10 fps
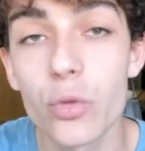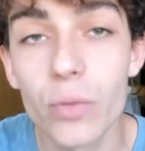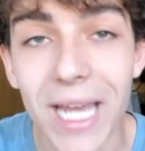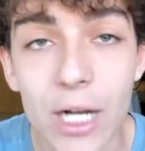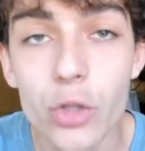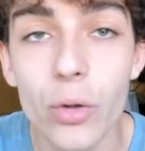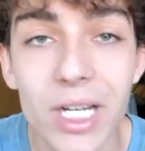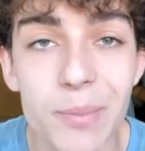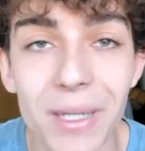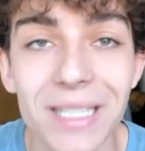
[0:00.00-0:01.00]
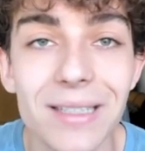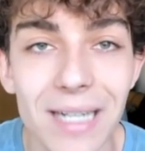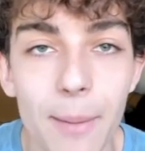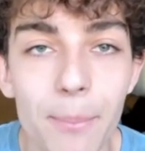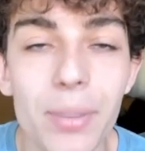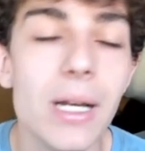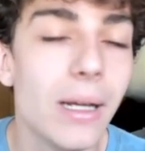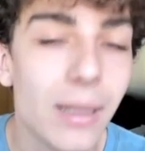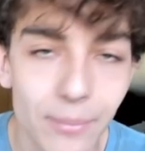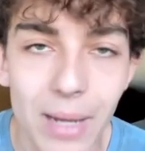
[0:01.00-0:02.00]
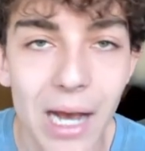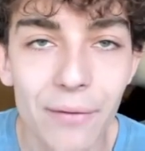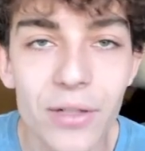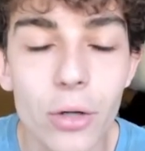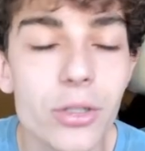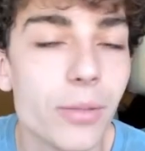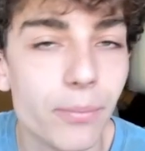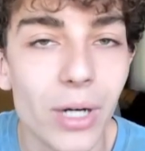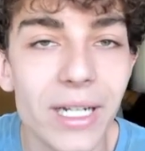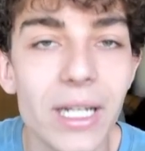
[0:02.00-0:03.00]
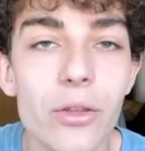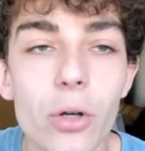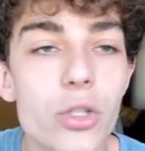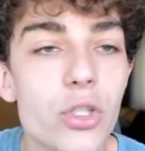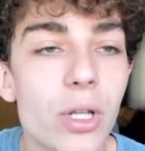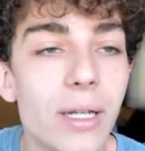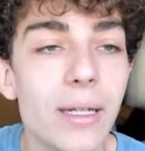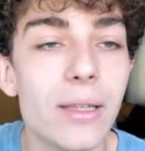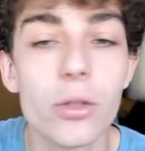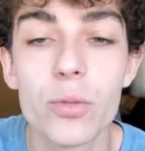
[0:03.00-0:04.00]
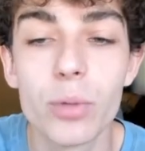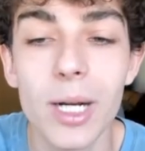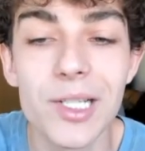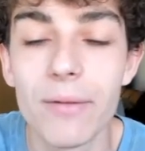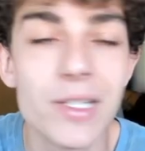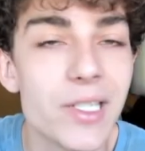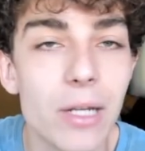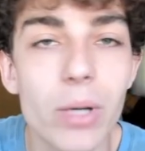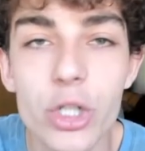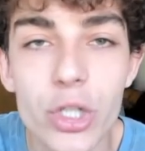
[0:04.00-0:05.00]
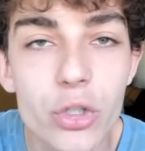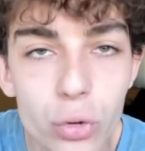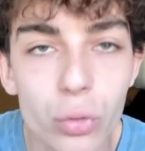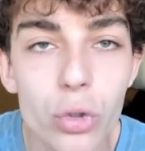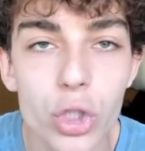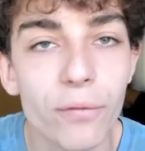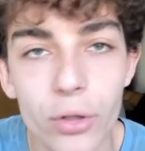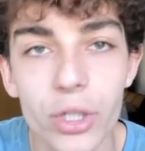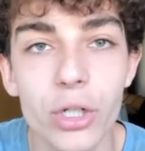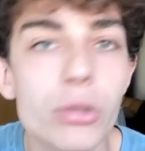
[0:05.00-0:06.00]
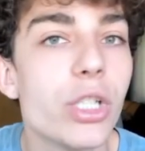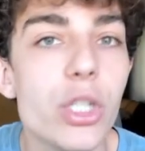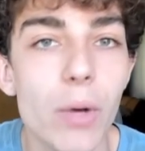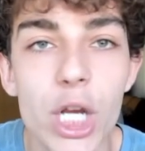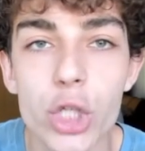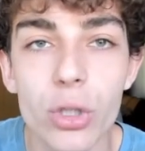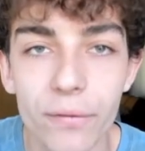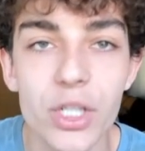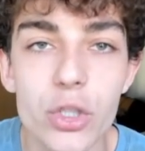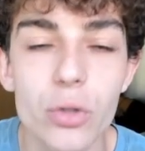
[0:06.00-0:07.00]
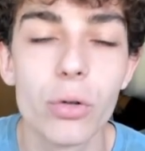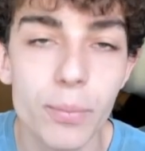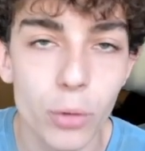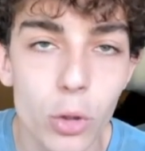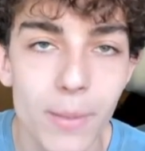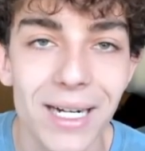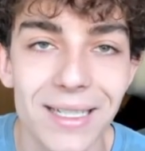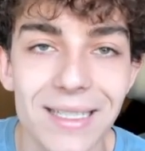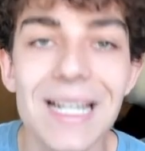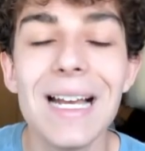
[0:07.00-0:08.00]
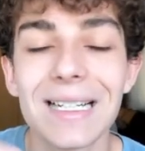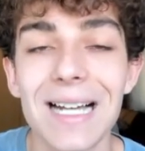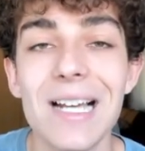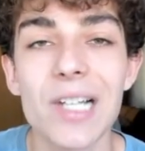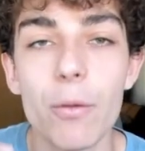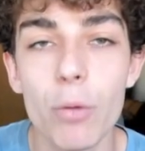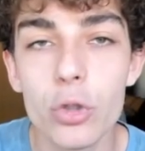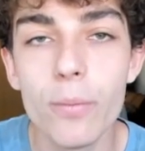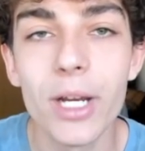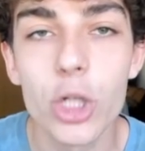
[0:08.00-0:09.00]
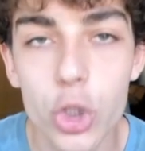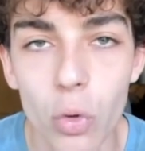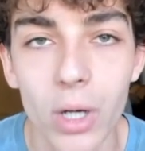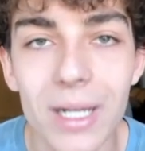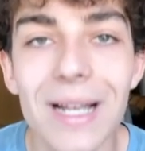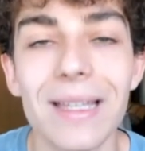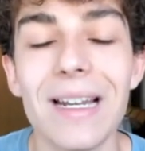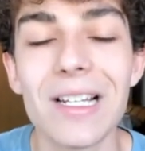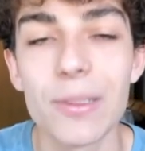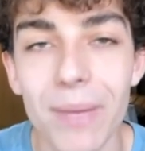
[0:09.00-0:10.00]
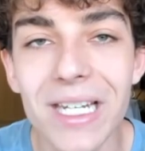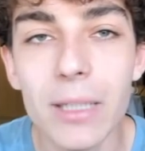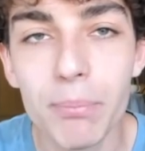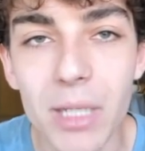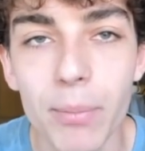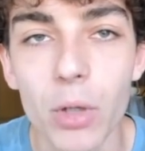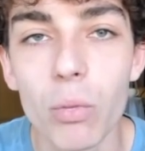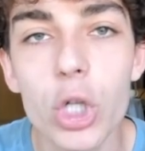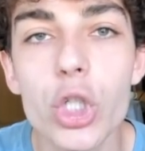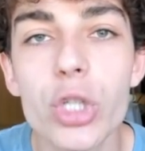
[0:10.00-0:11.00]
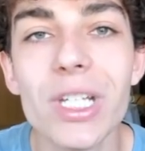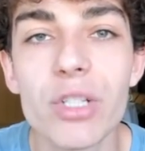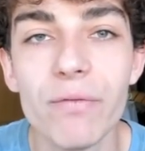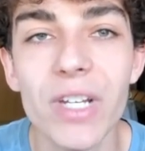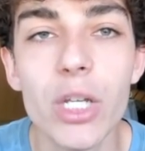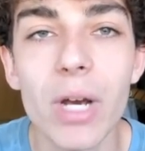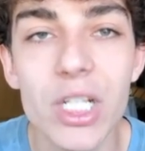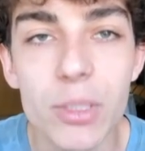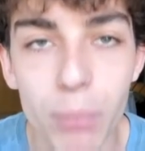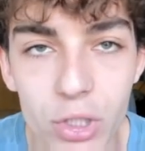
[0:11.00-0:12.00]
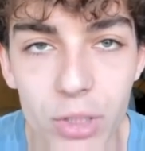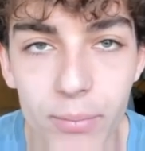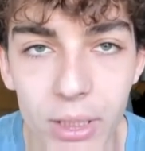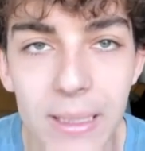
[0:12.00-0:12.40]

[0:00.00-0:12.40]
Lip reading: we had to expect a dump after not breaking those price levels that were just crucial for the continuation of this current bull market. Guys, I want to make sure that as many people watch this video as possible,